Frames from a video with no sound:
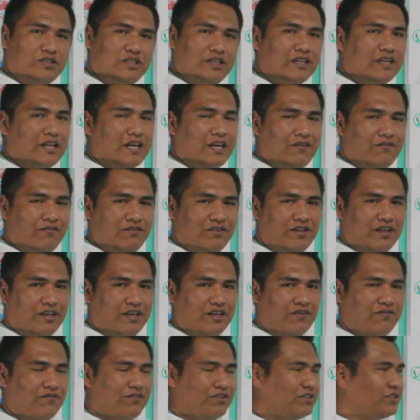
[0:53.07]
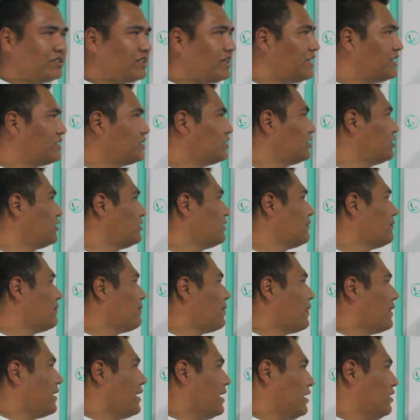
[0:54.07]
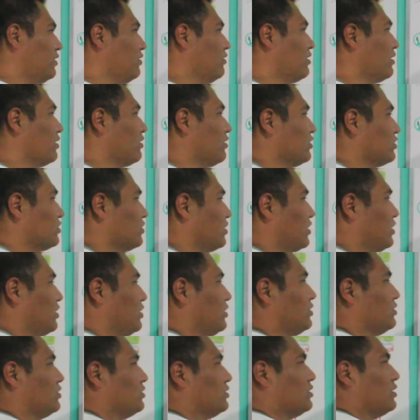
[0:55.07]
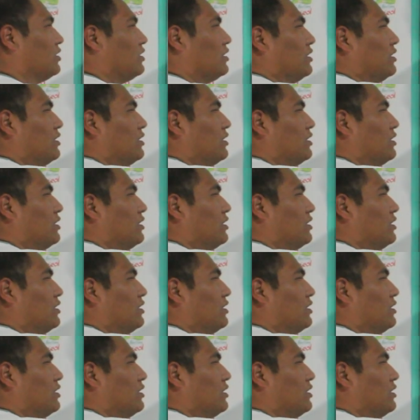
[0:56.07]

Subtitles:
in everyday conversation, and you can also use